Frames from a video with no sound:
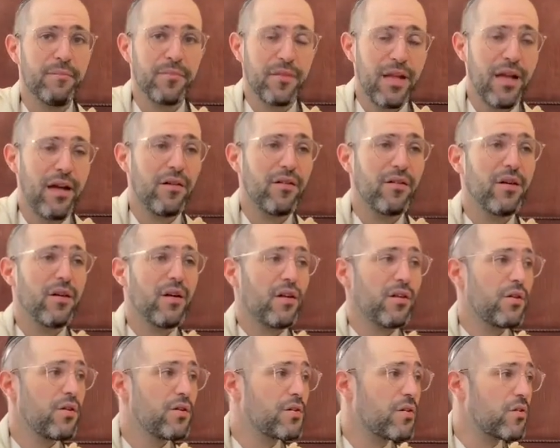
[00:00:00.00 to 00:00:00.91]
Now,
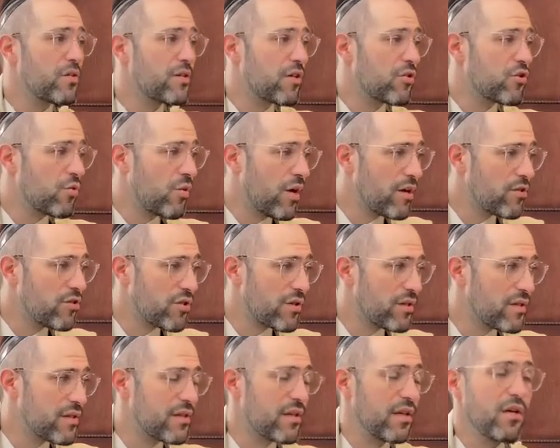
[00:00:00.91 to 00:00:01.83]
there are certain
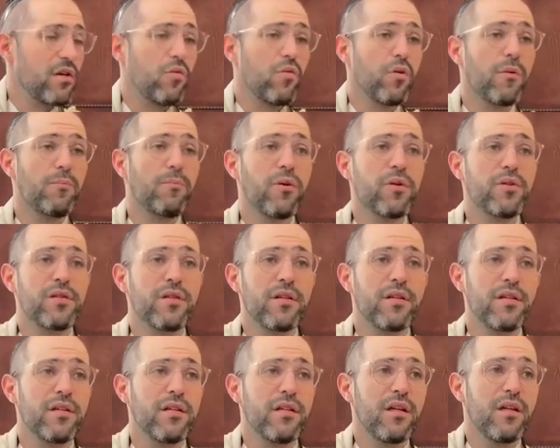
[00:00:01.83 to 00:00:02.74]
situations where a
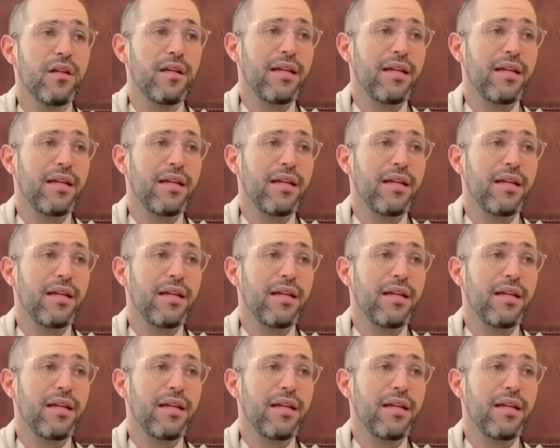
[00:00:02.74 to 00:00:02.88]
person